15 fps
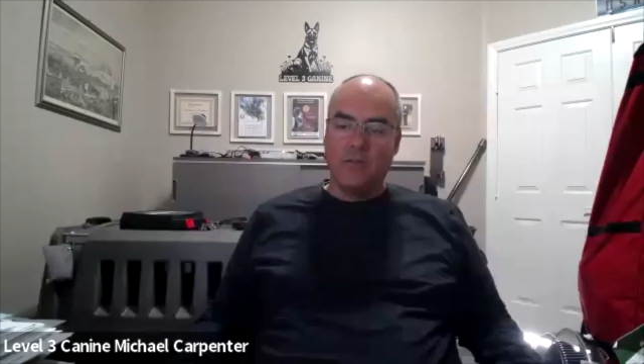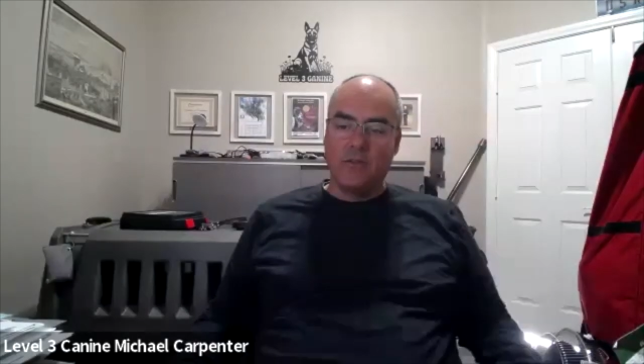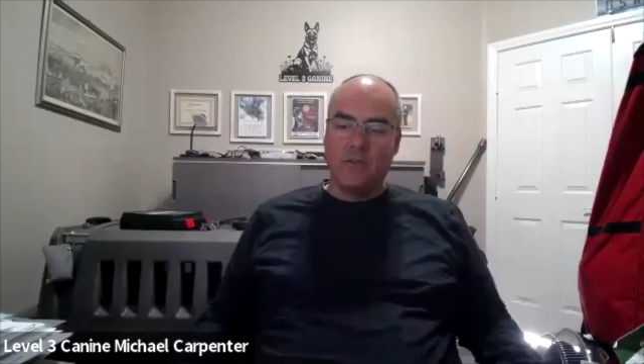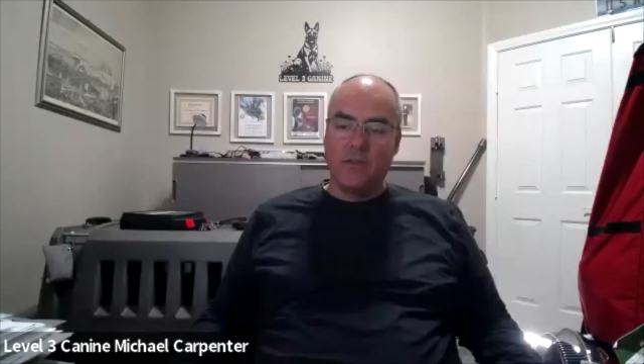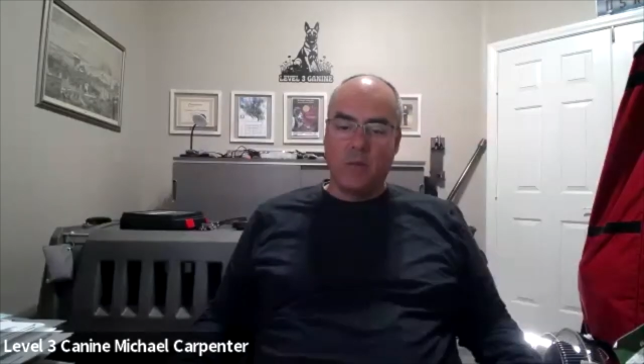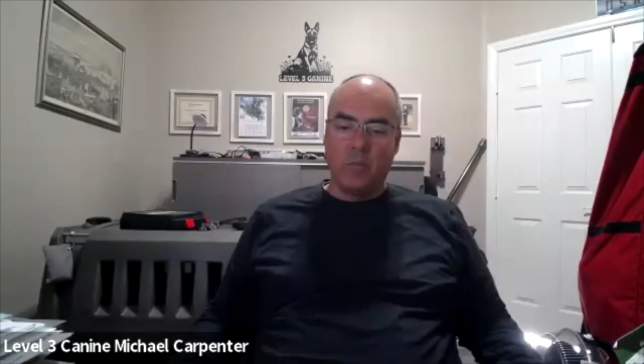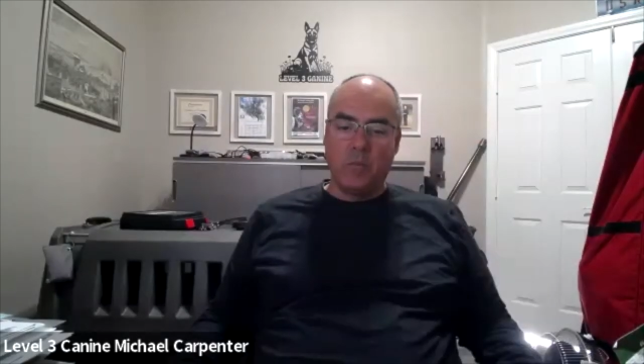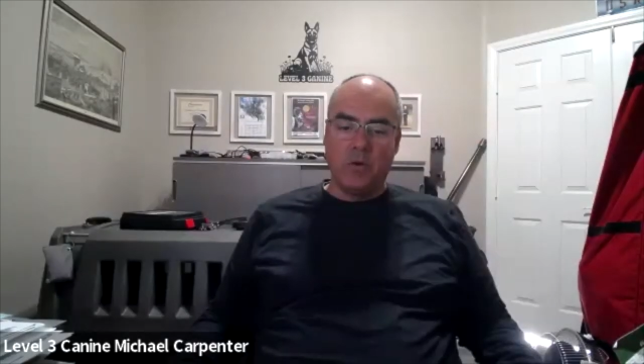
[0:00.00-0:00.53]

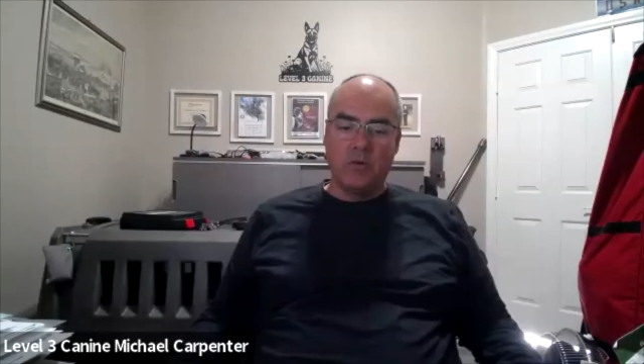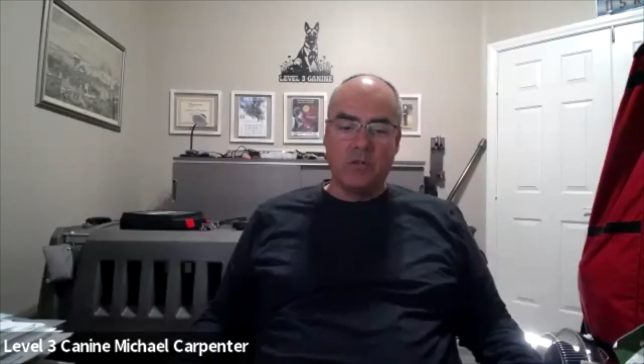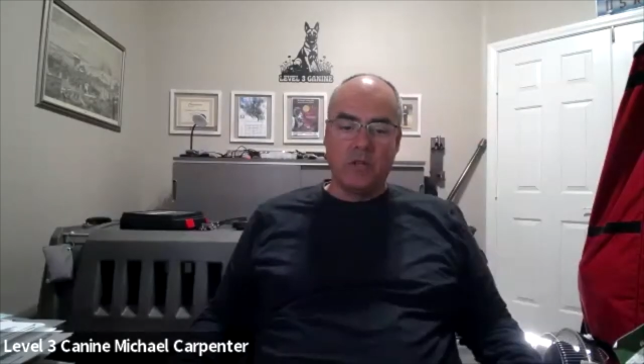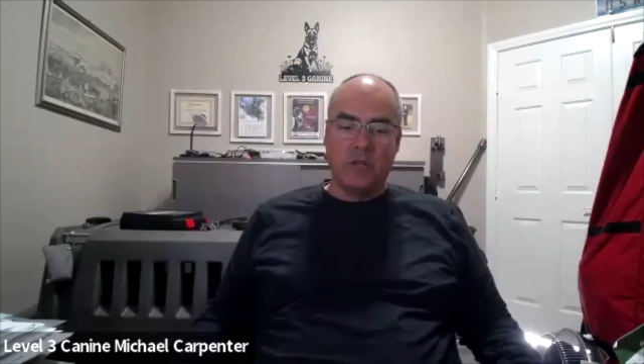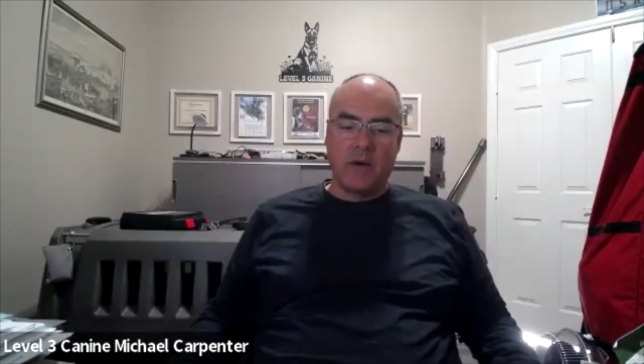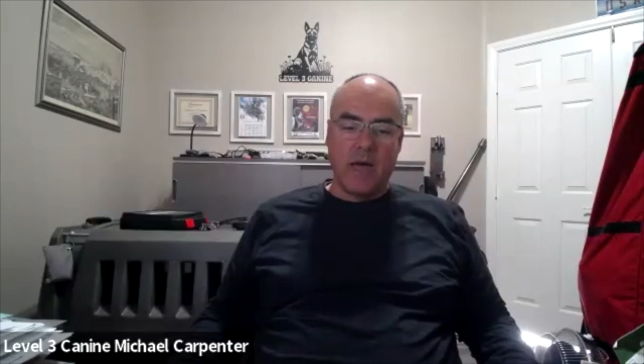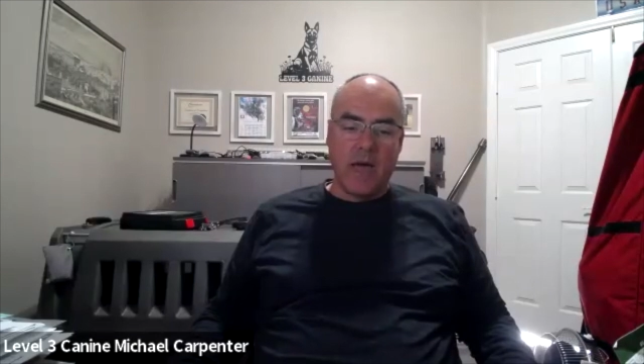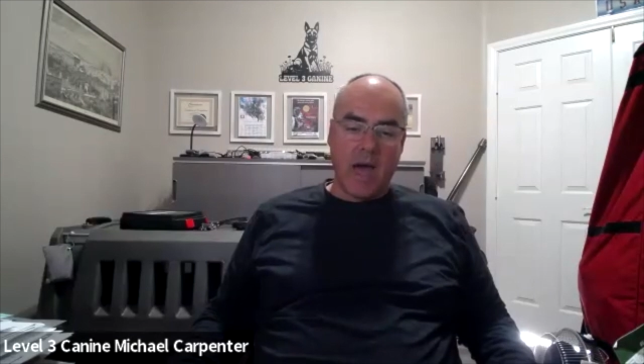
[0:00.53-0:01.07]
either they
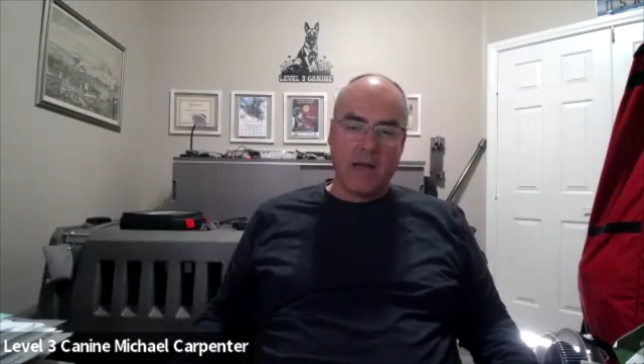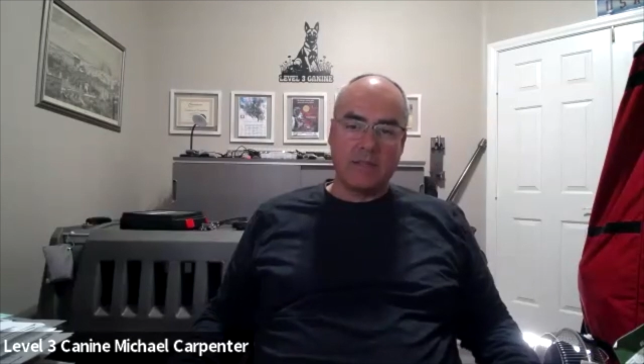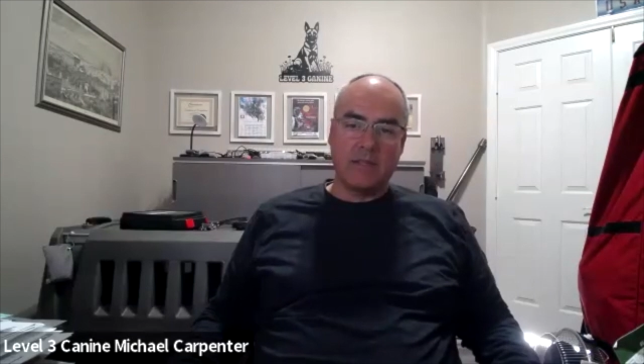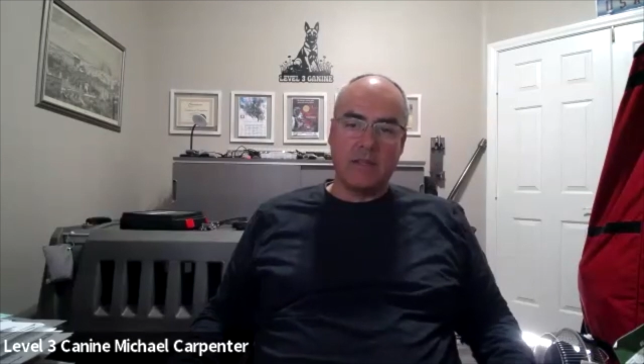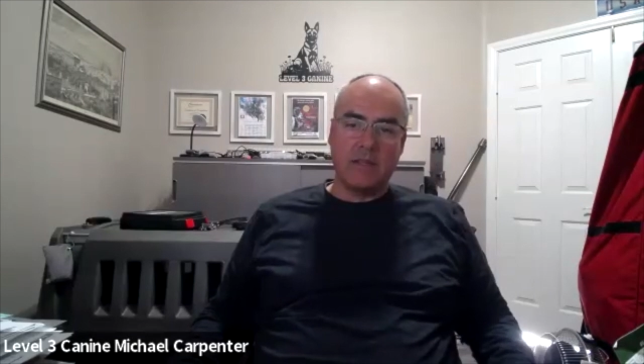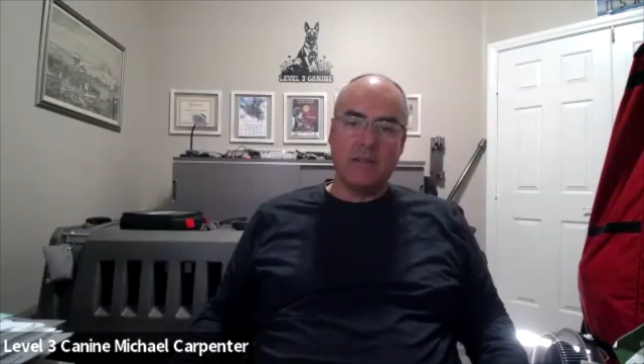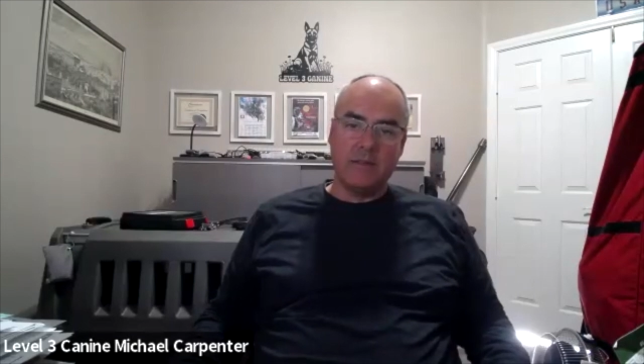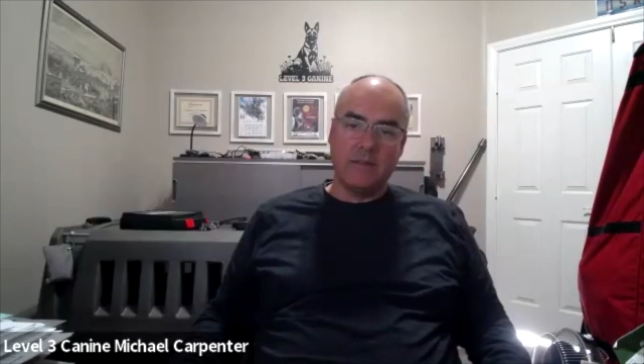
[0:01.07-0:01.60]
built it by
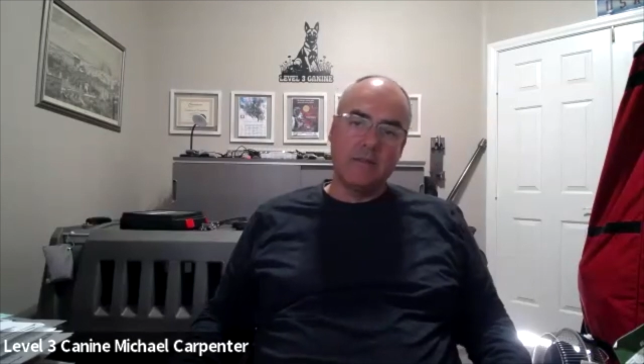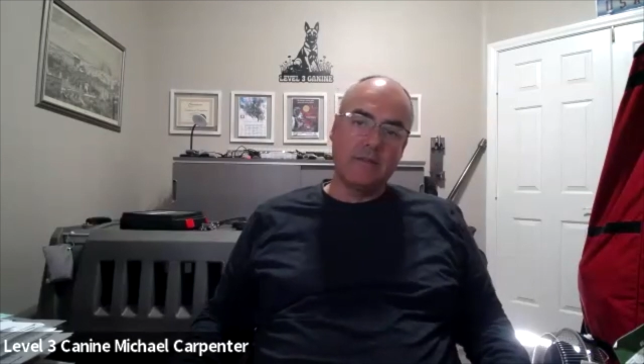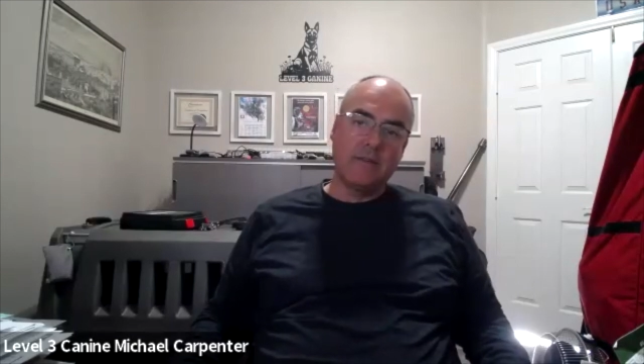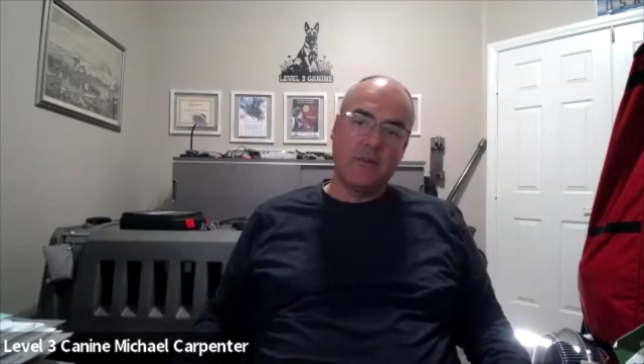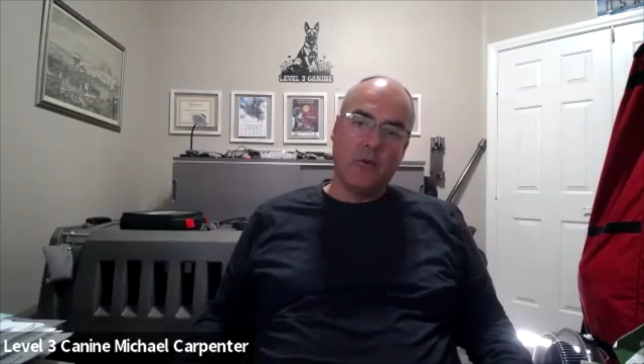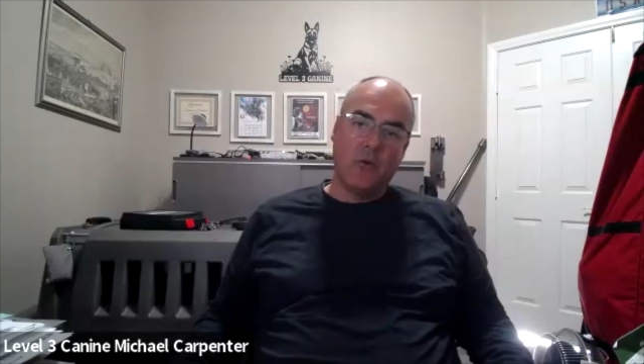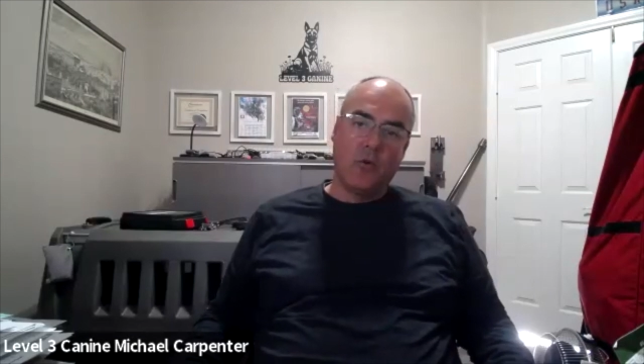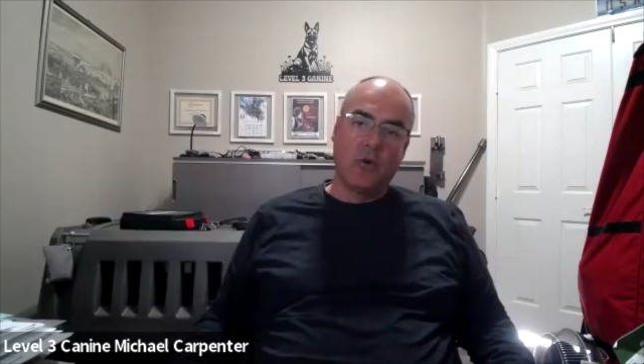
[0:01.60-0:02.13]
accident